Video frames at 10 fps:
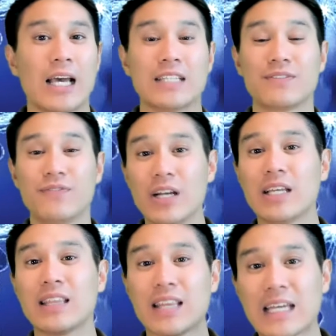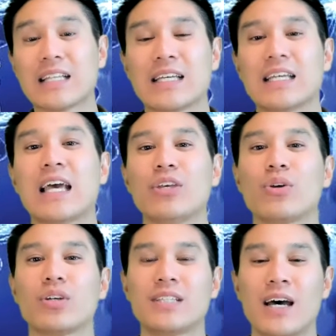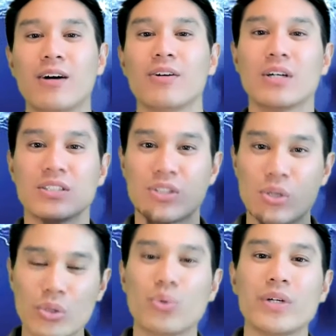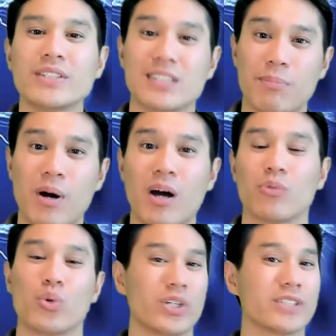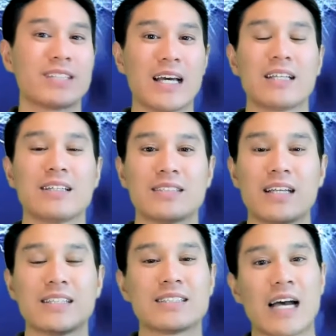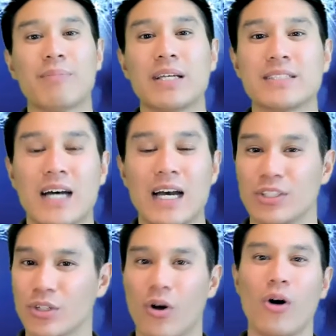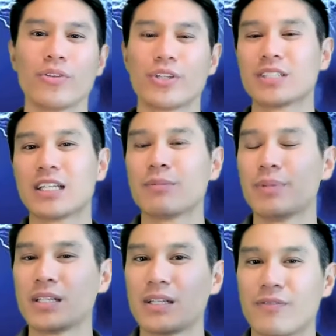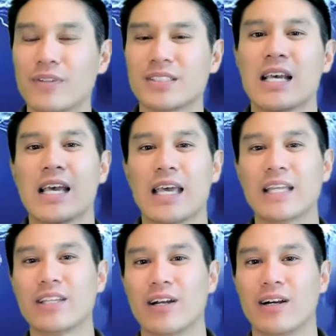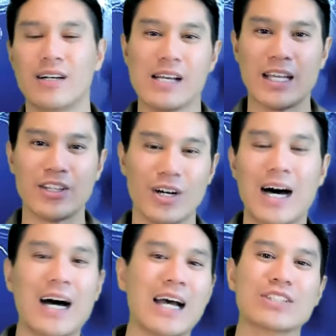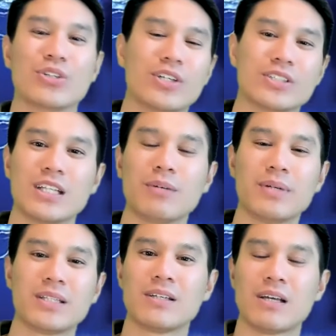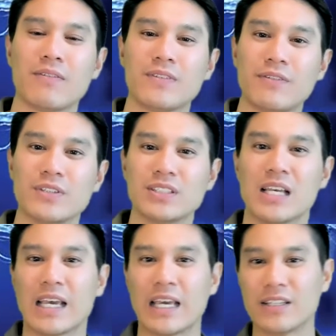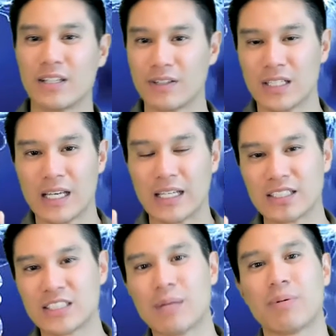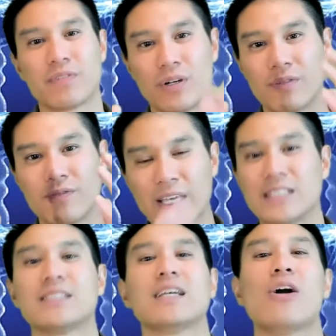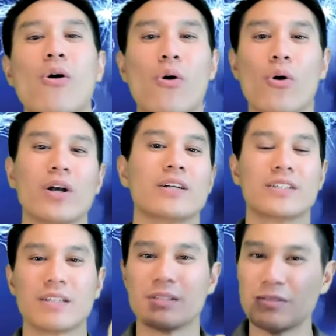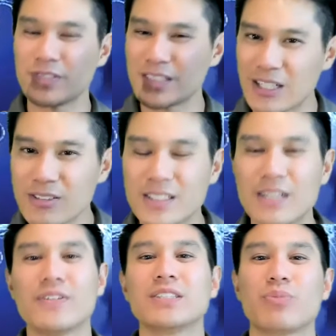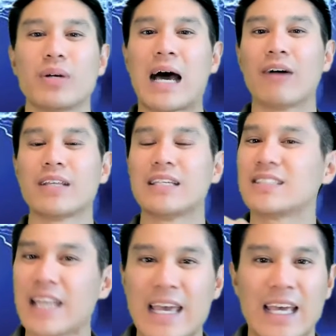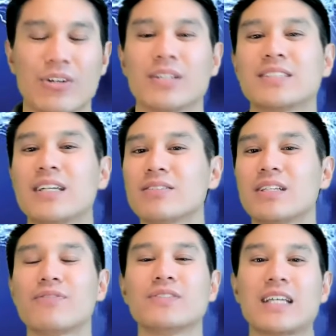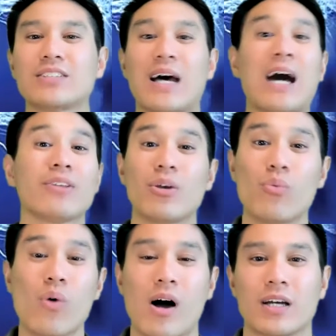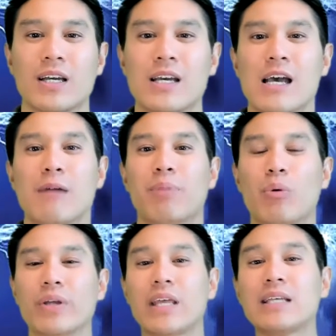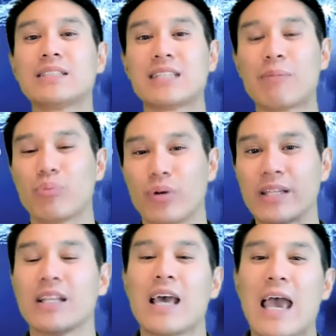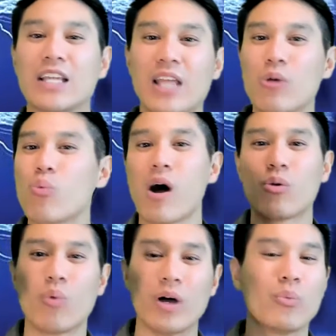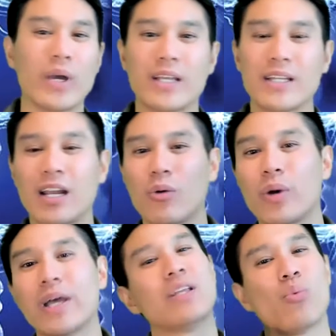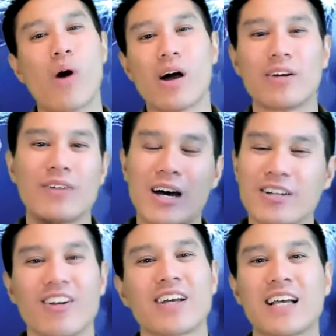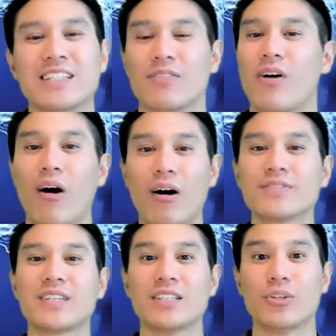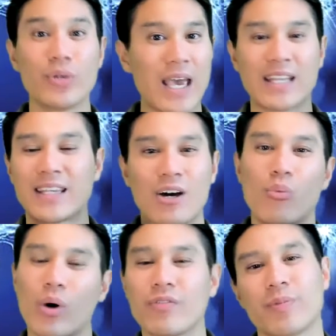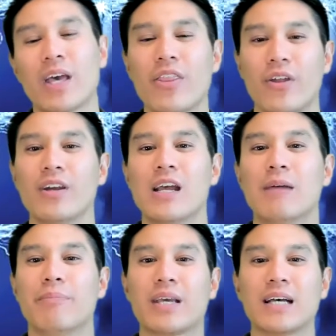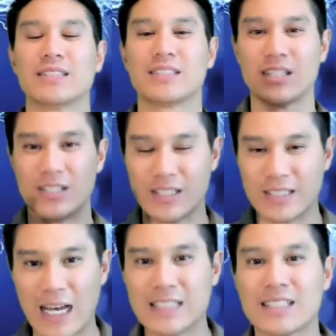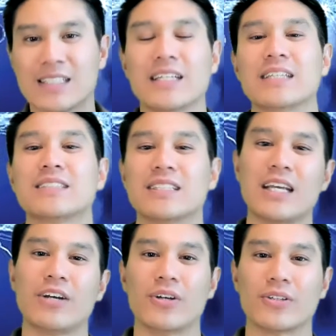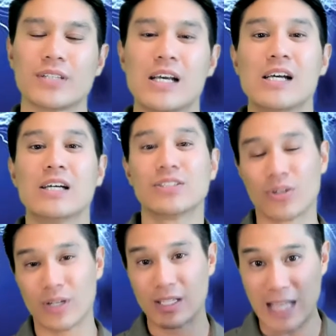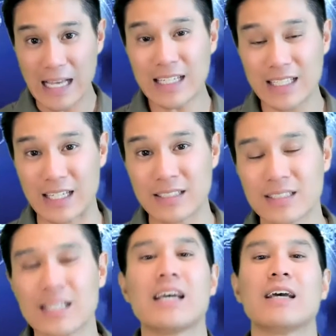It's very likely that you could tell two twins apart when they're standing side by side. You go, oh, there's a little bit of difference in their eyes, or there's a little bit of difference in the shape of their face, or there's a subtle difference when how they stand, or a subtle difference as to how they walk. But when they separate and they walk one way, another way, and they walk around and all kinds of stuff, all of a sudden you can't tell one from the other because they're in isolated scenarios. So in that case,